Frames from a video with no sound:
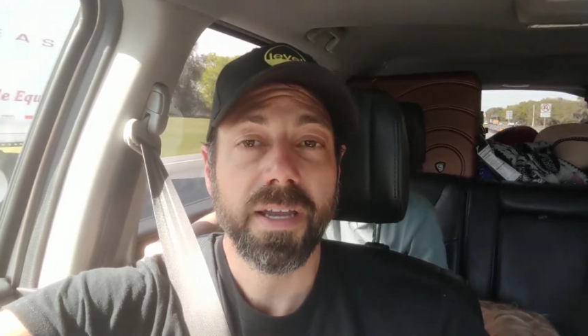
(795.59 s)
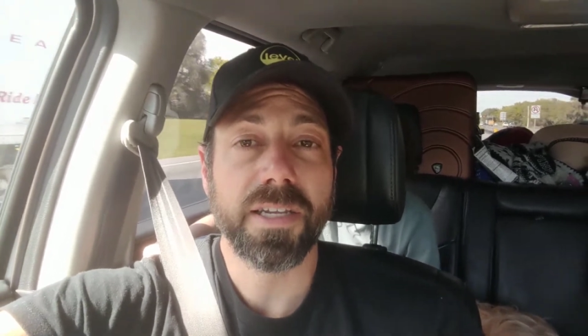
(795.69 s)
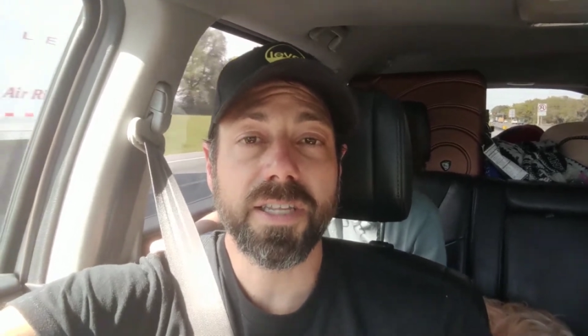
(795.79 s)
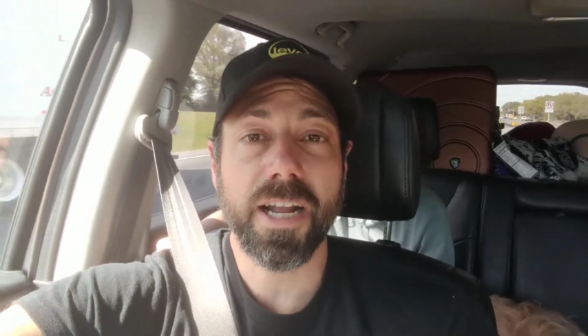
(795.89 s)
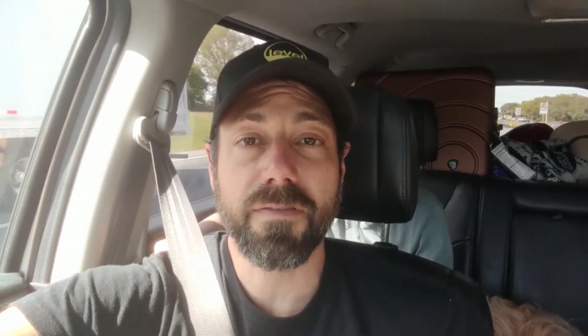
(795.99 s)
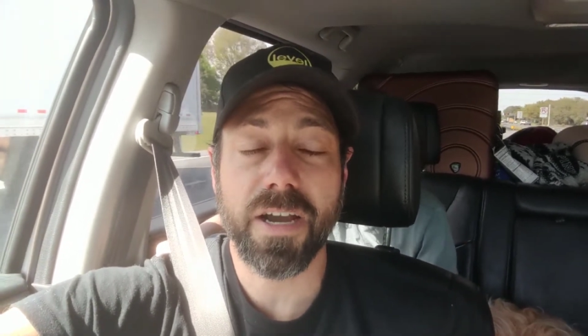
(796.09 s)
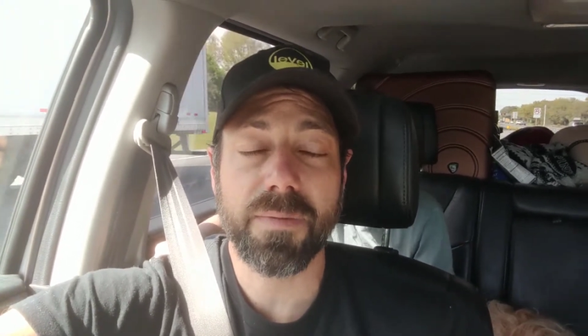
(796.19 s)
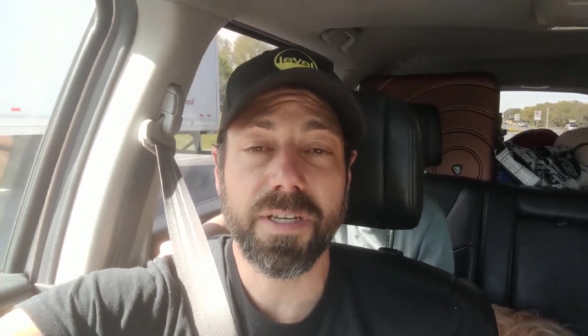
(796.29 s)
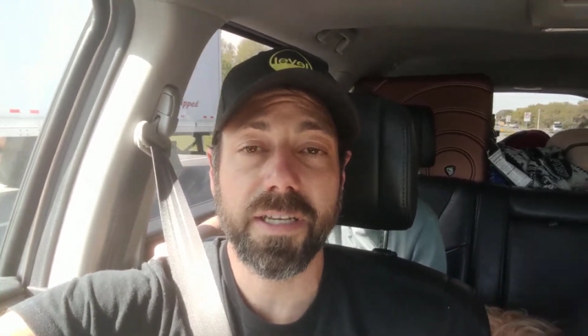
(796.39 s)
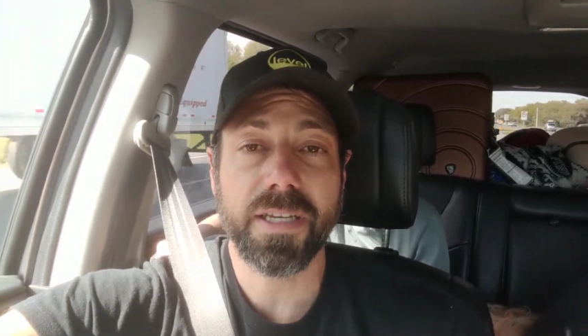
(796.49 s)
is take a
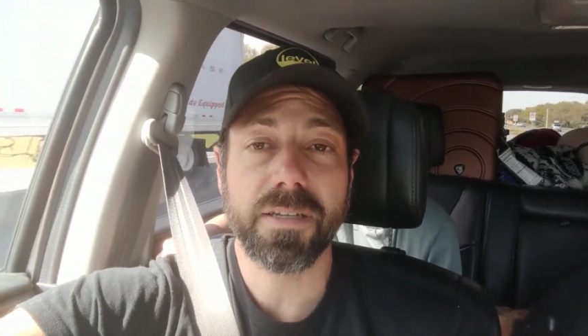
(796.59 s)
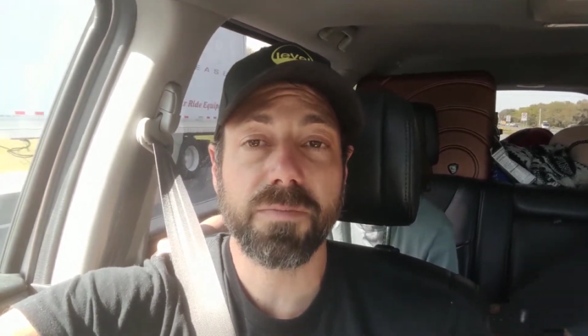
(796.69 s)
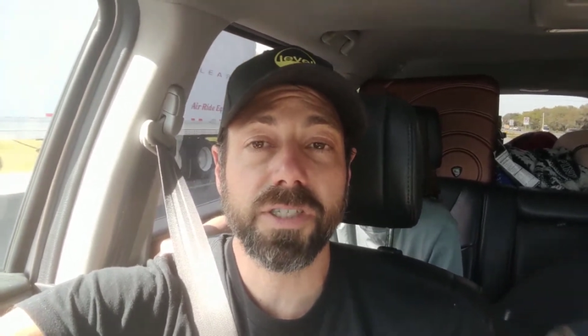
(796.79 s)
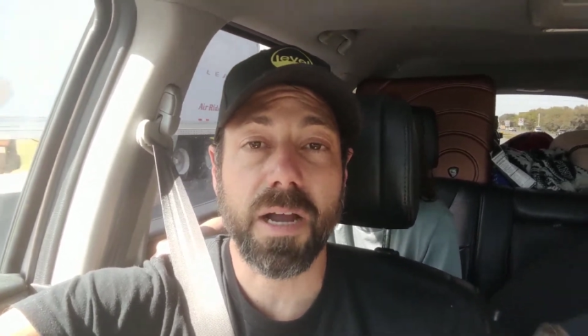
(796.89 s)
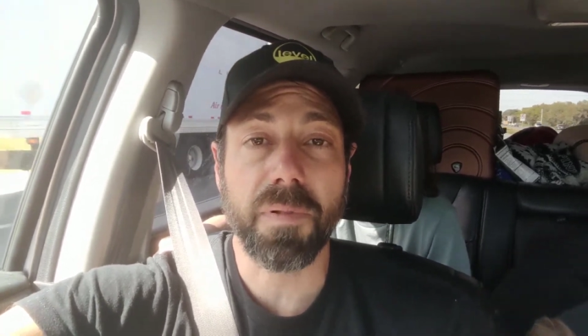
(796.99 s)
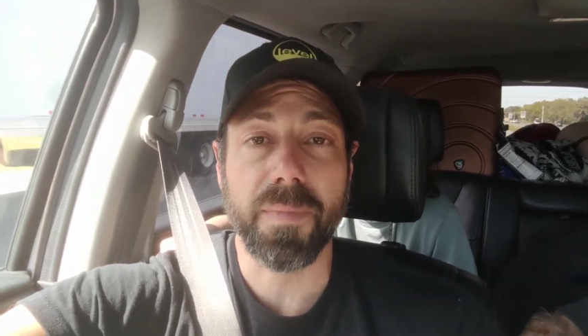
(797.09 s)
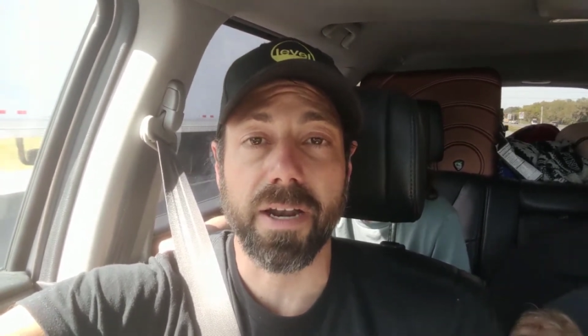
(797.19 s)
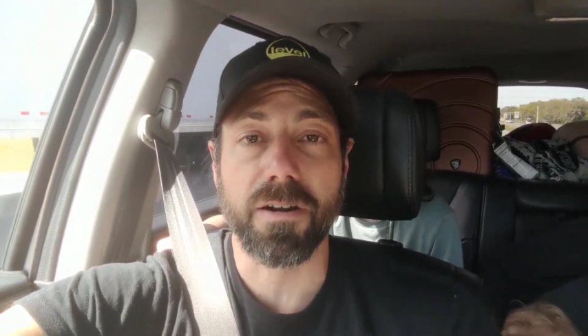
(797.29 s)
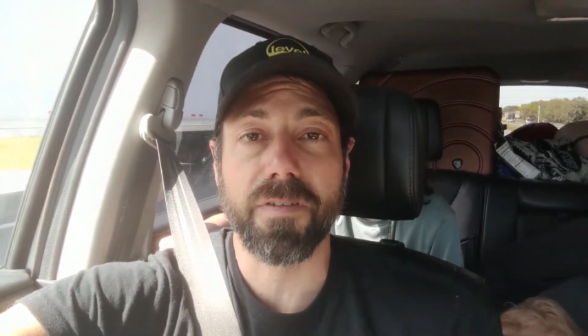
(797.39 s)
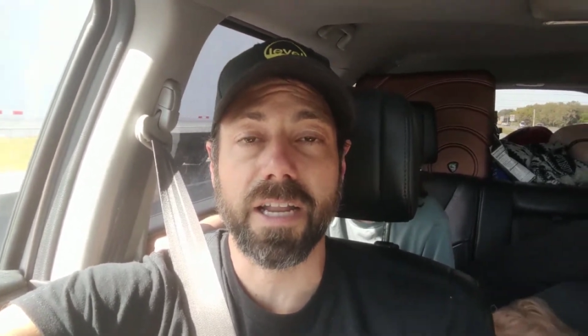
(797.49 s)
vitamin D
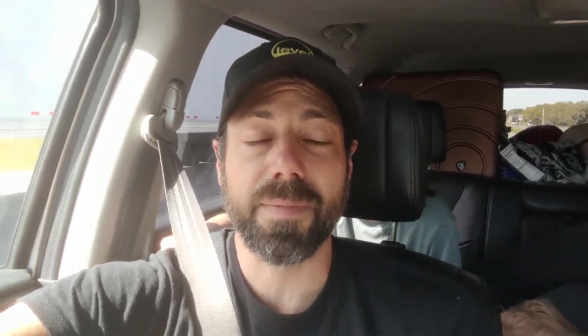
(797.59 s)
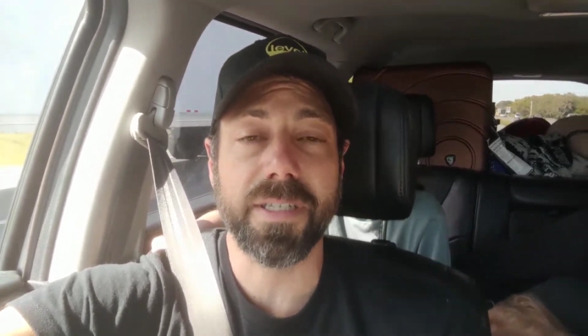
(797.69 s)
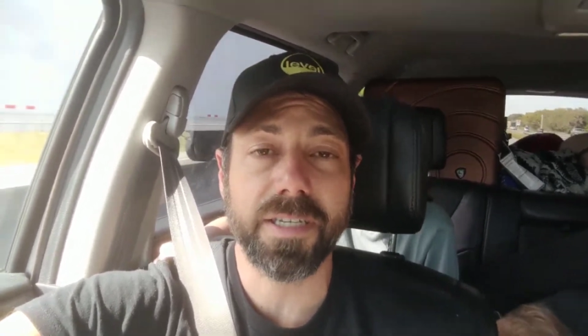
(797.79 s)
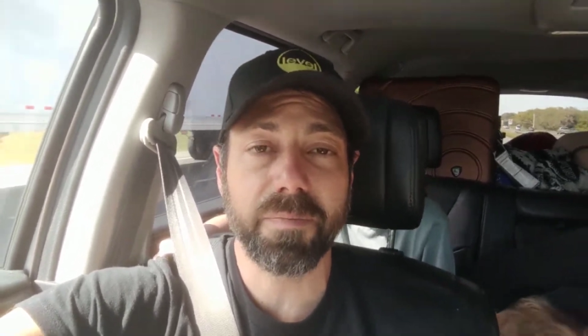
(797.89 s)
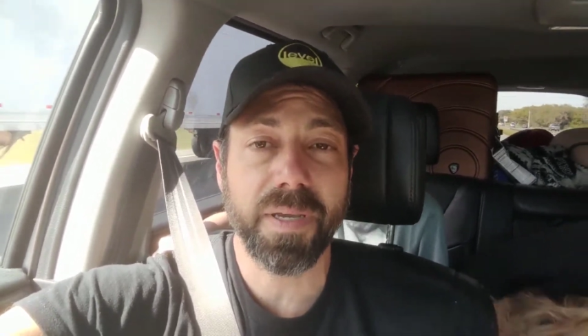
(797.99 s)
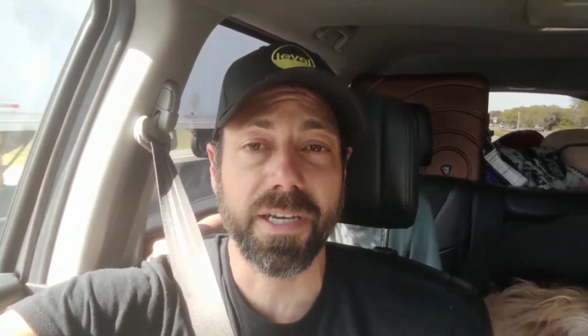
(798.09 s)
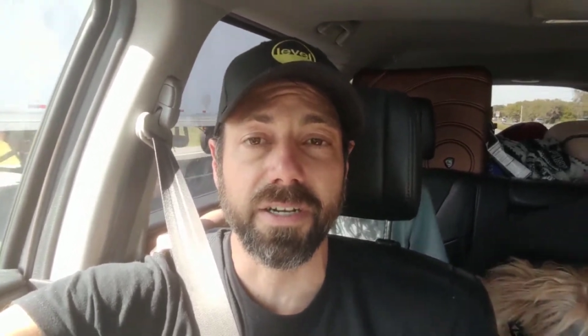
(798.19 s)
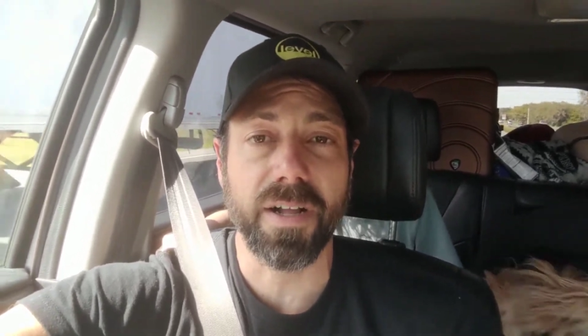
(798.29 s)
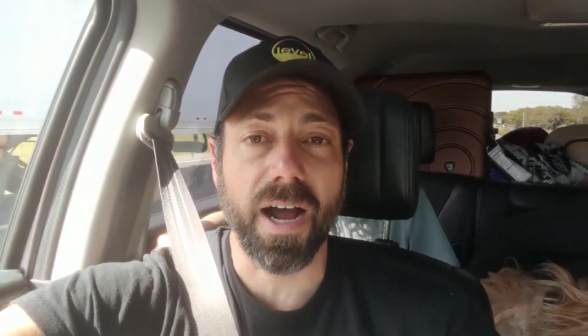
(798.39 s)
supplement or a vitamin D pill.